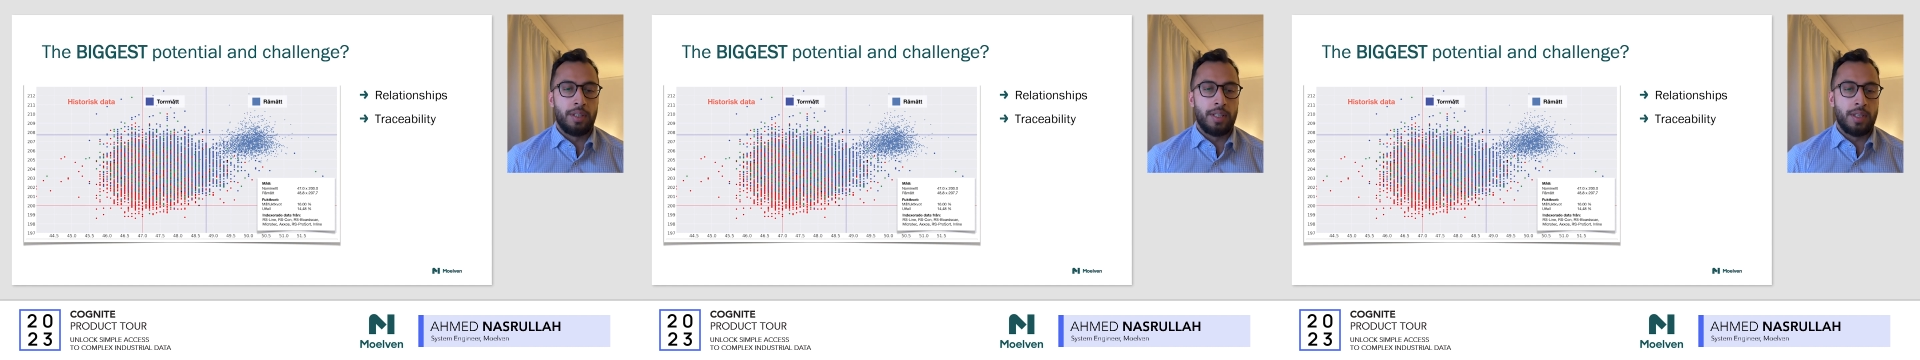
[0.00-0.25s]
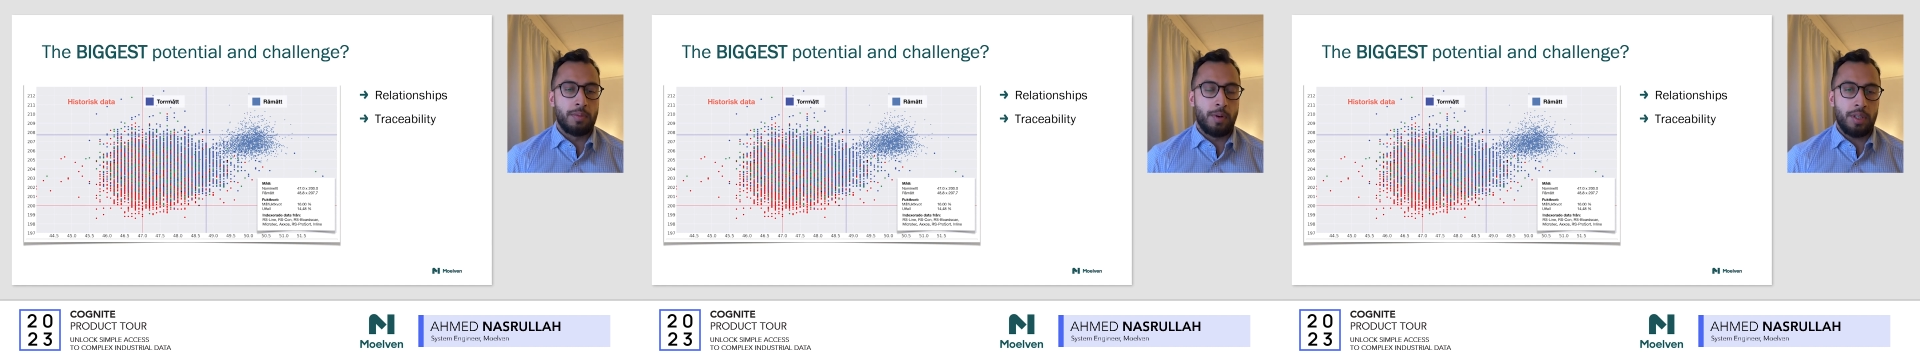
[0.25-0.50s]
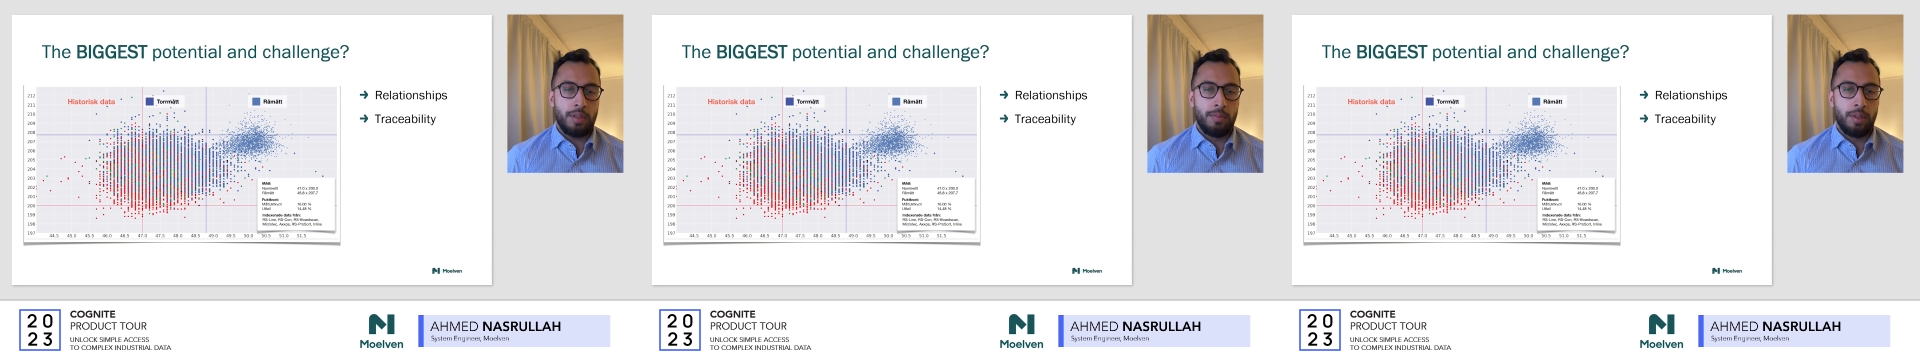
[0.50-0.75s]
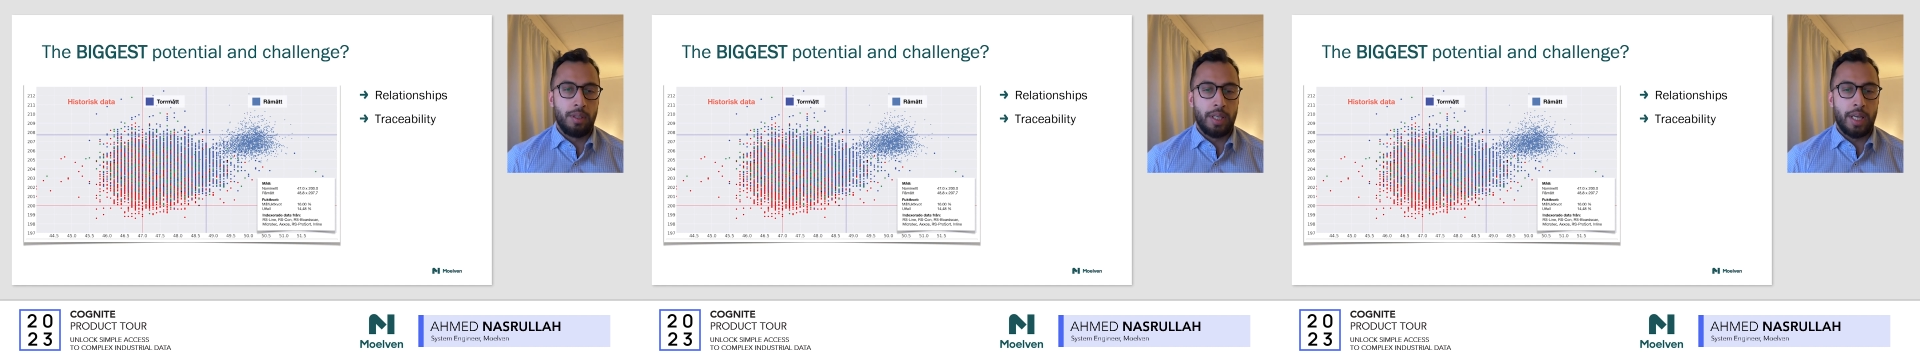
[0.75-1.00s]
this is
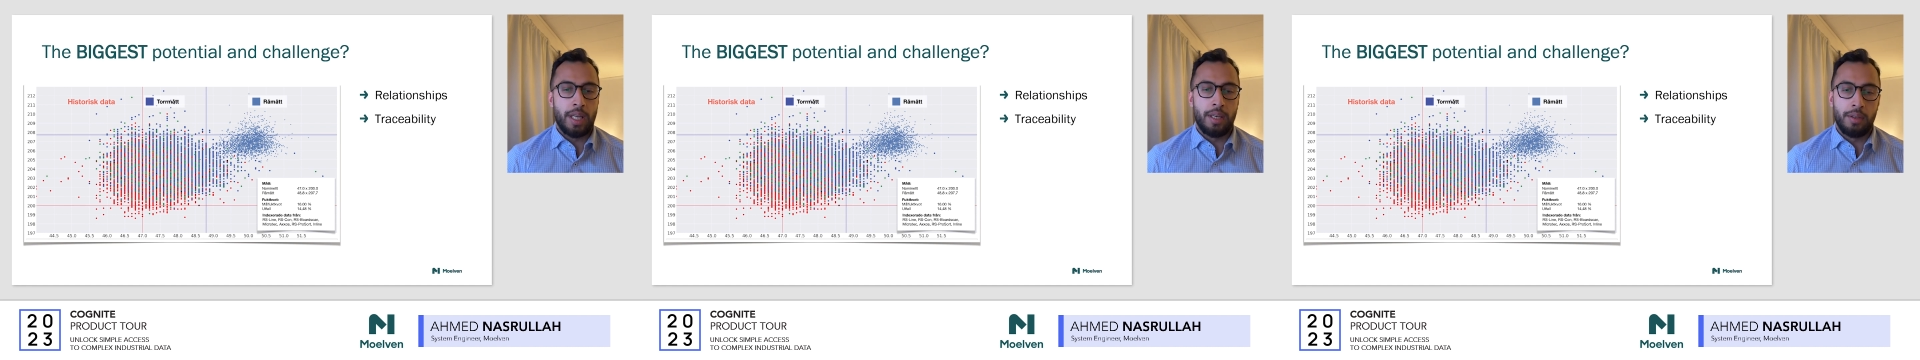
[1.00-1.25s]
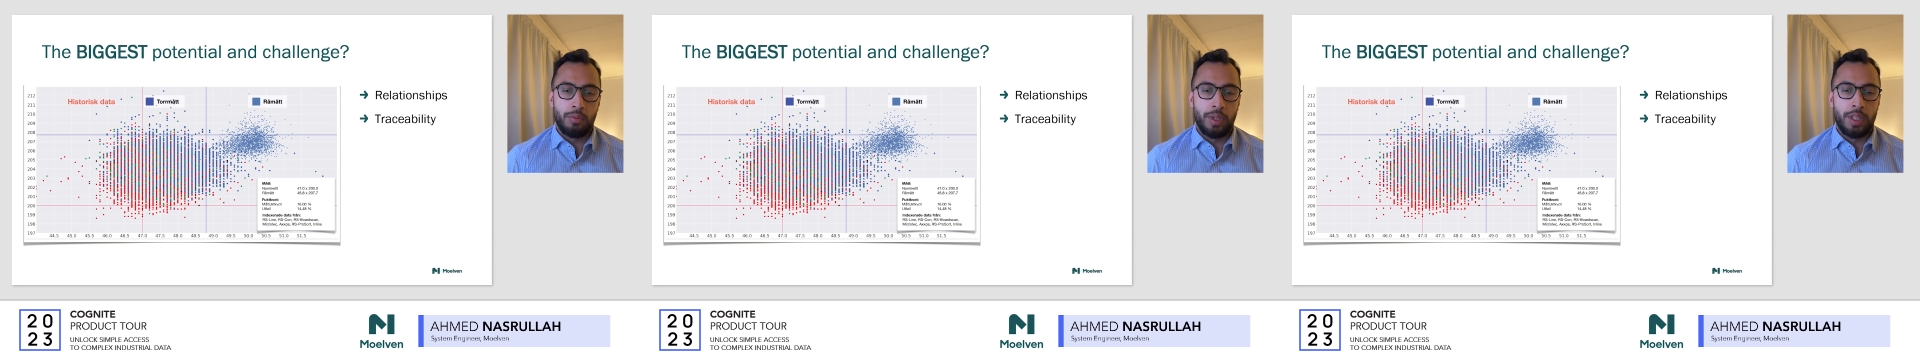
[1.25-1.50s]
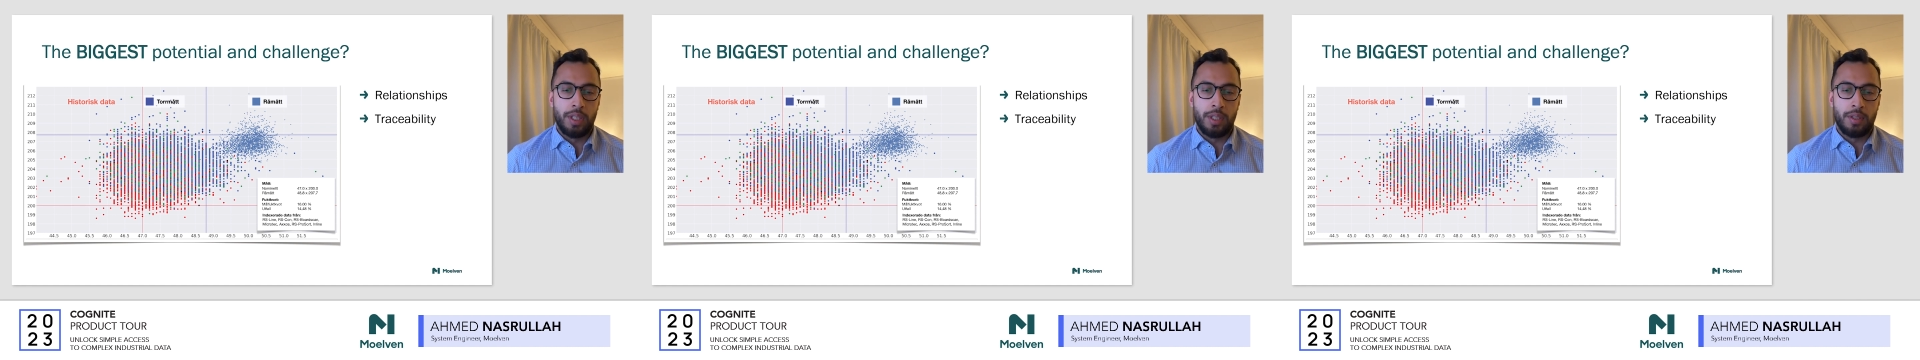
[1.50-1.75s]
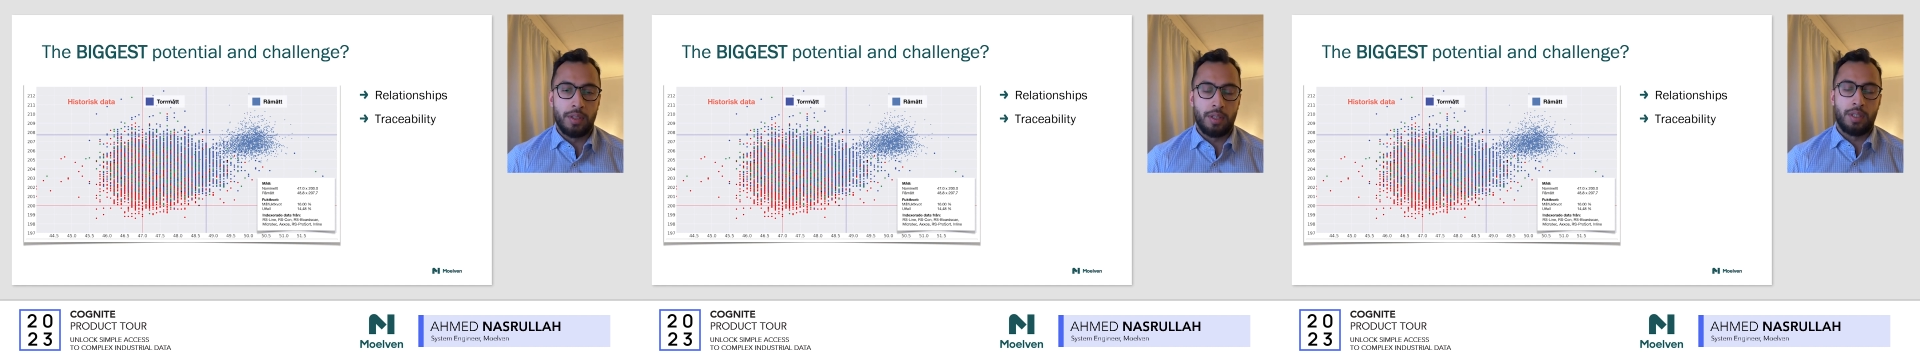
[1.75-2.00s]
possible, and we did
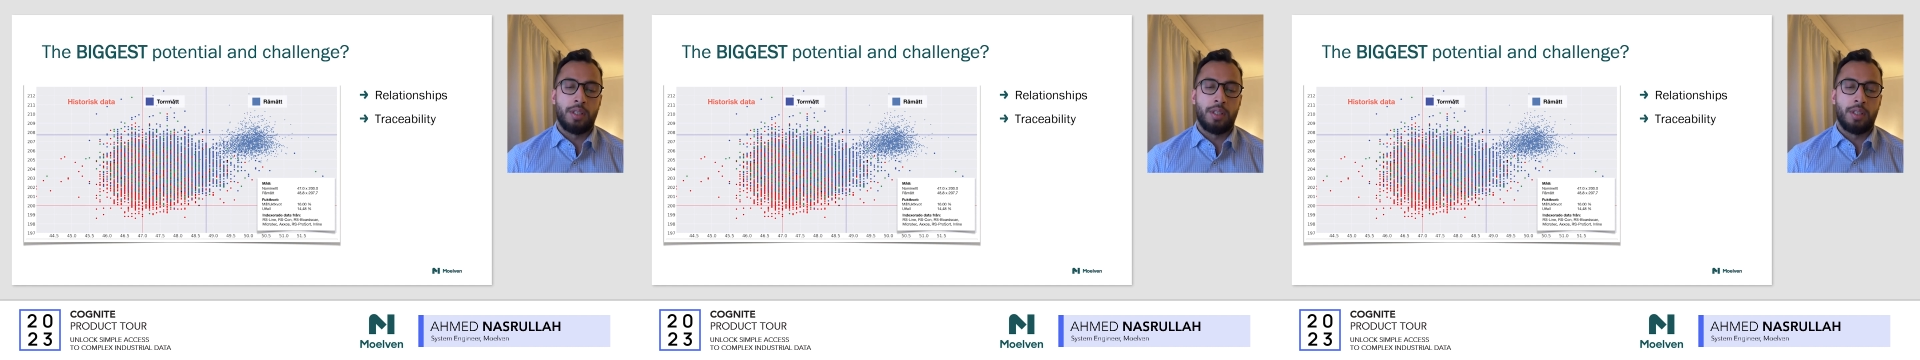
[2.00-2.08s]
it